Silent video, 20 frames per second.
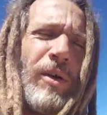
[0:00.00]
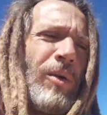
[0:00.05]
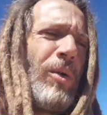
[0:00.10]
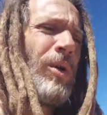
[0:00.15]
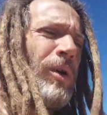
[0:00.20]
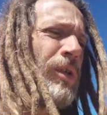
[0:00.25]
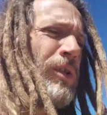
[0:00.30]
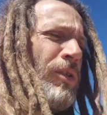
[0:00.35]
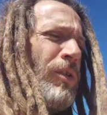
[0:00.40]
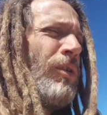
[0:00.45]

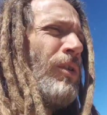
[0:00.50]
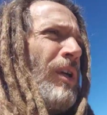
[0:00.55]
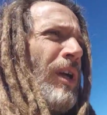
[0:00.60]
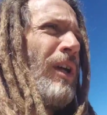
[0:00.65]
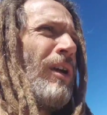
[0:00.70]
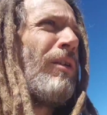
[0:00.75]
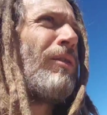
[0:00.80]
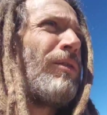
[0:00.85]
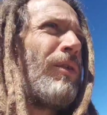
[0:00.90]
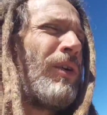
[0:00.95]
or do you
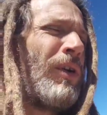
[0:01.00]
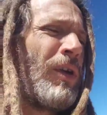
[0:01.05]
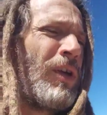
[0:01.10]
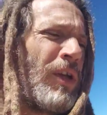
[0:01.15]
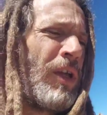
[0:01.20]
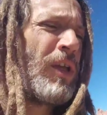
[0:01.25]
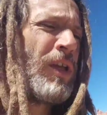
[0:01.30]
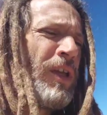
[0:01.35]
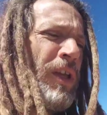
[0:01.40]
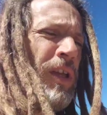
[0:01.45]
have
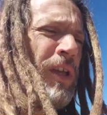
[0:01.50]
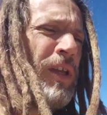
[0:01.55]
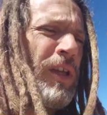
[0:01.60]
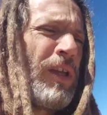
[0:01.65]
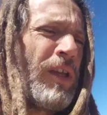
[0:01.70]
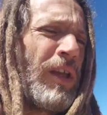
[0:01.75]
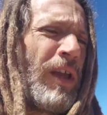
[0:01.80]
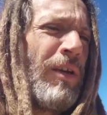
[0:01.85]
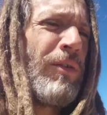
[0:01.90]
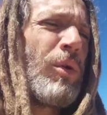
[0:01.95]

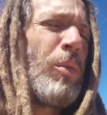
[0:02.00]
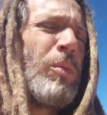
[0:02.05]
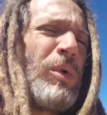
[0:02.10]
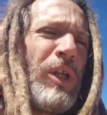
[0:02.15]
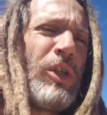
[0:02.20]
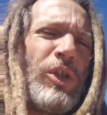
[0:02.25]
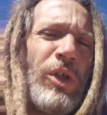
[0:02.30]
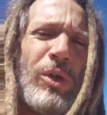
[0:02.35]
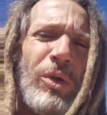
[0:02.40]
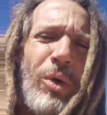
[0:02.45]
have you
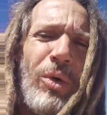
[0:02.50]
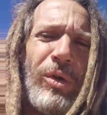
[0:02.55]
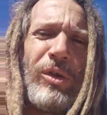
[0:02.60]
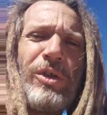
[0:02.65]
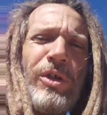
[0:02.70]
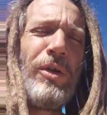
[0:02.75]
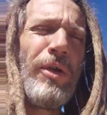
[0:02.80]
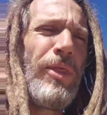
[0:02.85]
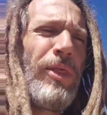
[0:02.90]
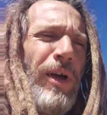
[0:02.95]

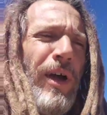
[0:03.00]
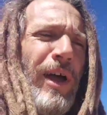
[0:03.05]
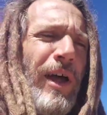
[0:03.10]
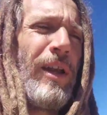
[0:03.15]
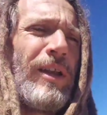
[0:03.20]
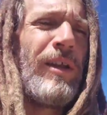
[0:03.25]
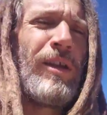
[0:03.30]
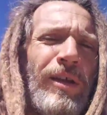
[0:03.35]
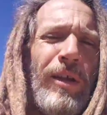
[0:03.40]
pigeonholed your thought?